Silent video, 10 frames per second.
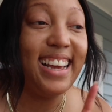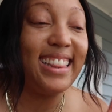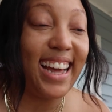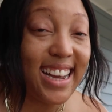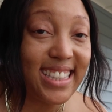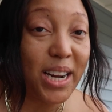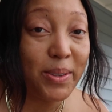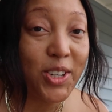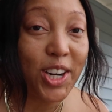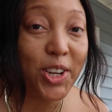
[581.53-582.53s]
last night
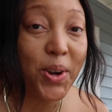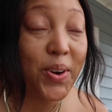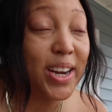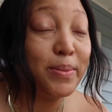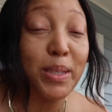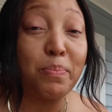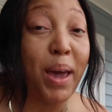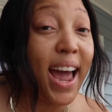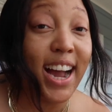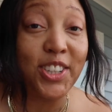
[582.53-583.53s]
we tried to go and it was
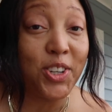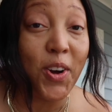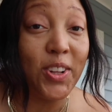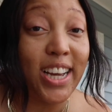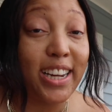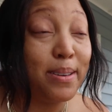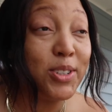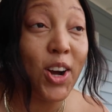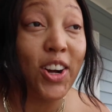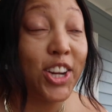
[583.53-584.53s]
packed y'all like I'm
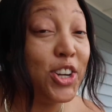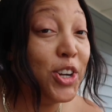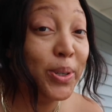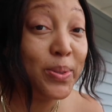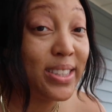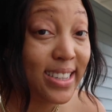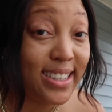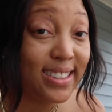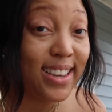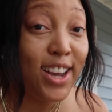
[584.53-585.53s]
talking no
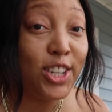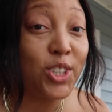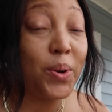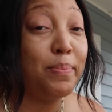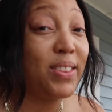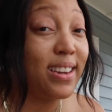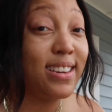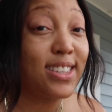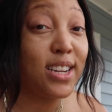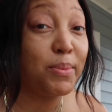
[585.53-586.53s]
seats so I'm thinking
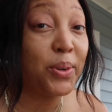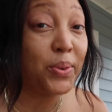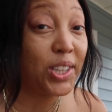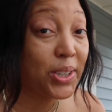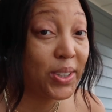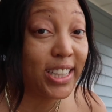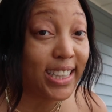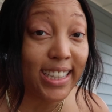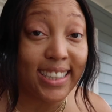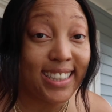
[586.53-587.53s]
it's gonna be really really
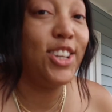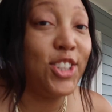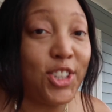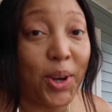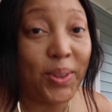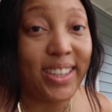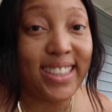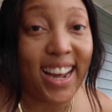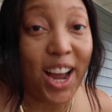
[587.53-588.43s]
good so let's head